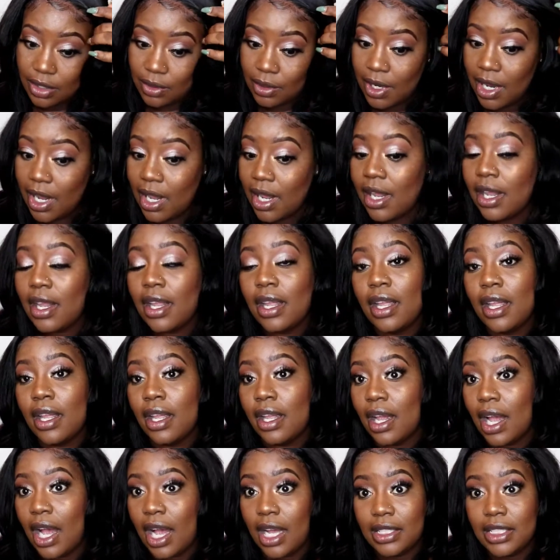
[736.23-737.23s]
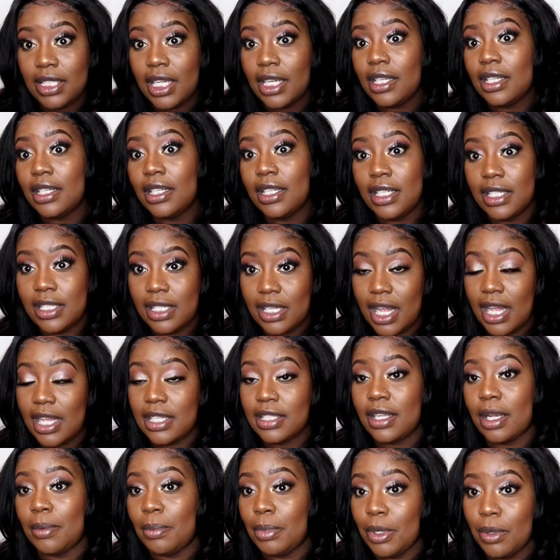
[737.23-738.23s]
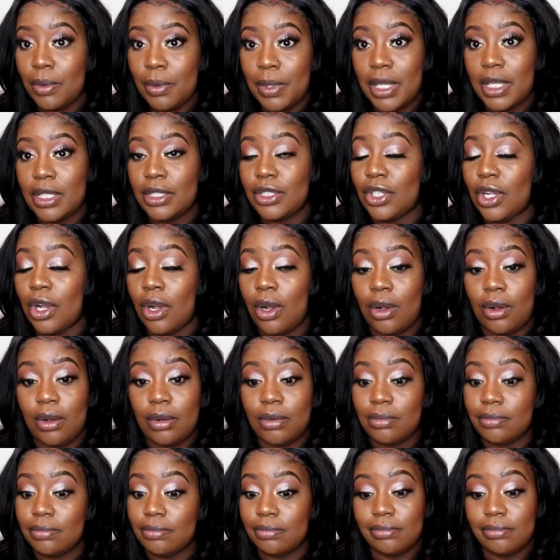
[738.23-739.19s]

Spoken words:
Okay, I tell you, these last couple of wigs, y'all,